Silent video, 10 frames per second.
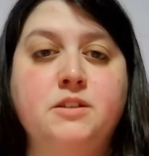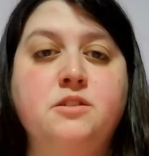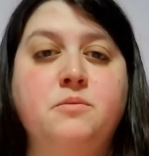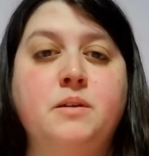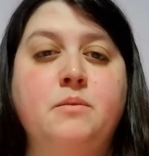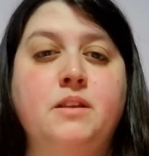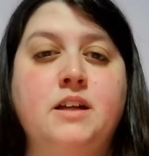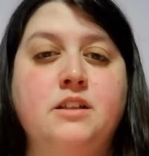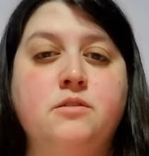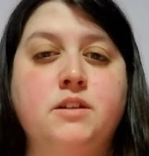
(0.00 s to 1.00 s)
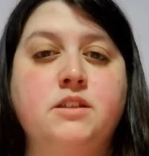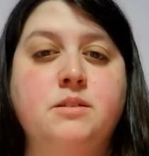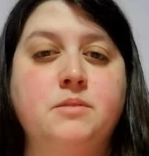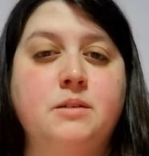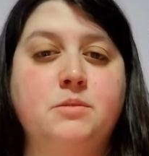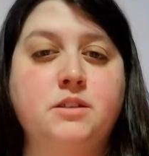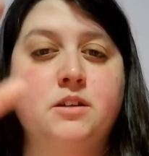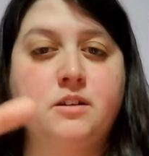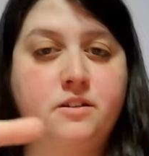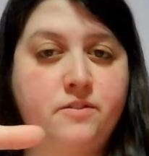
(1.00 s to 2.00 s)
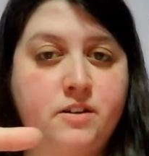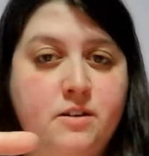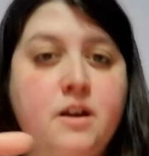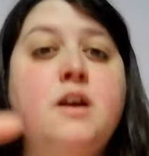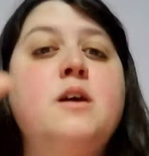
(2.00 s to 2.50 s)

so maybe that's why sometimes it's harder for her.